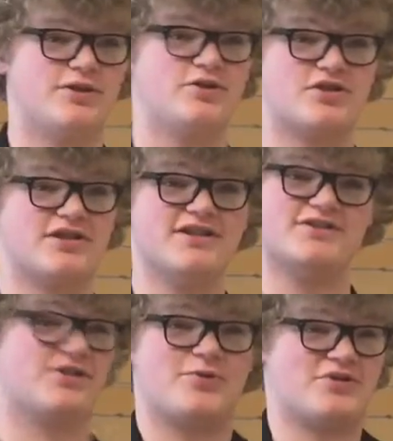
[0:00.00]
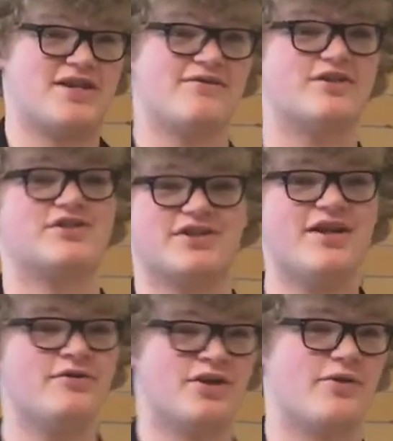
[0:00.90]
You just listed almost every
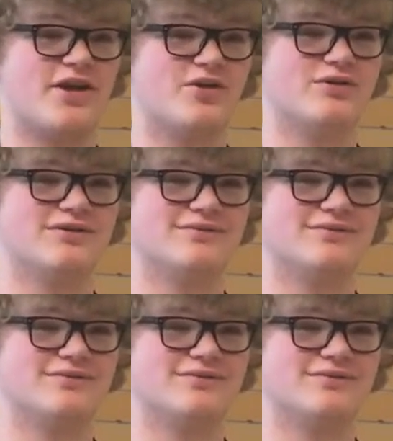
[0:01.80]
scenario, though.